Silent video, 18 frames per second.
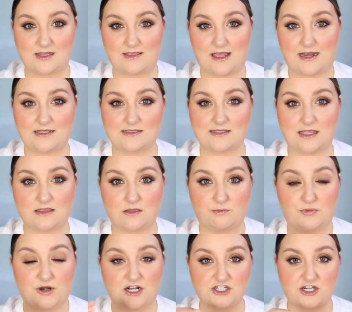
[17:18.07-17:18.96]
and that is that the
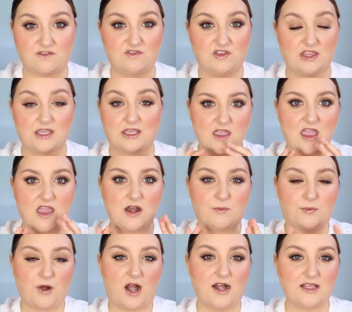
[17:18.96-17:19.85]
brush, I feel like, in
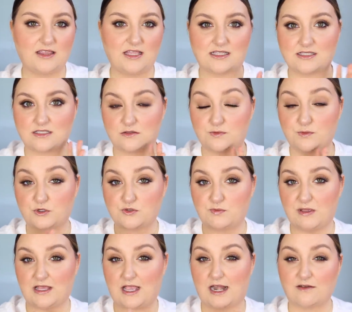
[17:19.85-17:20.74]
a product that's supposed
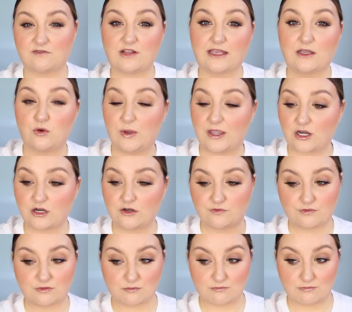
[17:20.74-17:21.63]
to be kind of like quicker
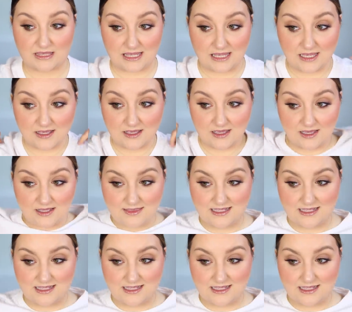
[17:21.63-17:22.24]
for me,